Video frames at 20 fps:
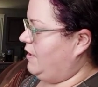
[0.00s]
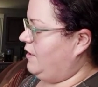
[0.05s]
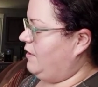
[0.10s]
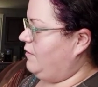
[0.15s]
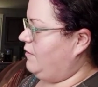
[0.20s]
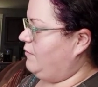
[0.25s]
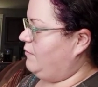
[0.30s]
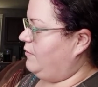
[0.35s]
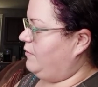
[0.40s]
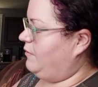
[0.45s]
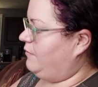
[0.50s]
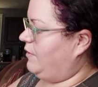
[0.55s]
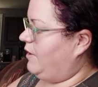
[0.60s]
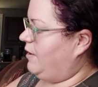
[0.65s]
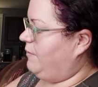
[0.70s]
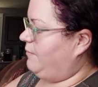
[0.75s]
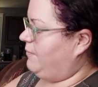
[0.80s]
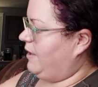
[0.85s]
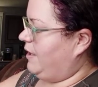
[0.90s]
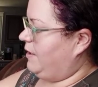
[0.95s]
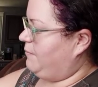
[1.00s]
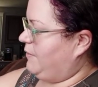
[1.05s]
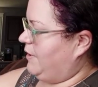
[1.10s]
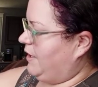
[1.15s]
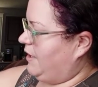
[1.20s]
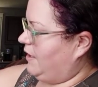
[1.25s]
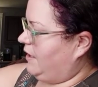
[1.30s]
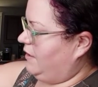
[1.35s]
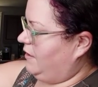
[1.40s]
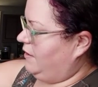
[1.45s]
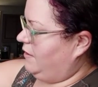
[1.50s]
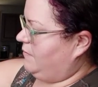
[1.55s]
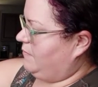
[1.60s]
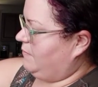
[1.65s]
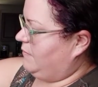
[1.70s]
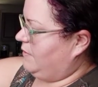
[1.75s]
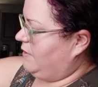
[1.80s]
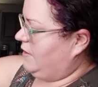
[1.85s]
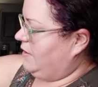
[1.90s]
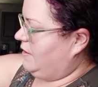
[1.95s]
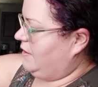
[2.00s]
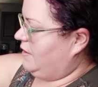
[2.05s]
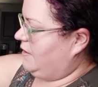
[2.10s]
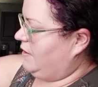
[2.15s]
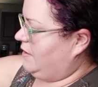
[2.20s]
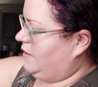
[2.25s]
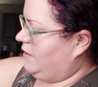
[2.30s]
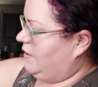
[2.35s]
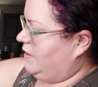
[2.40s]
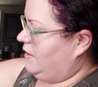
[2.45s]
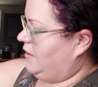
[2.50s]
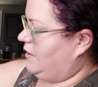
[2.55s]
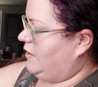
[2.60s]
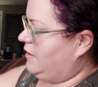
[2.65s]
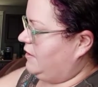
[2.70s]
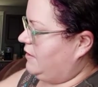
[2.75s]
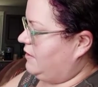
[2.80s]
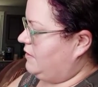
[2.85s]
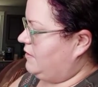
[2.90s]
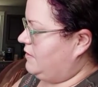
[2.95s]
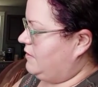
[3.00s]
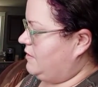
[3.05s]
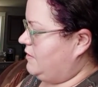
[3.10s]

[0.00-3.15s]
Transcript: We'll wrap that back up, and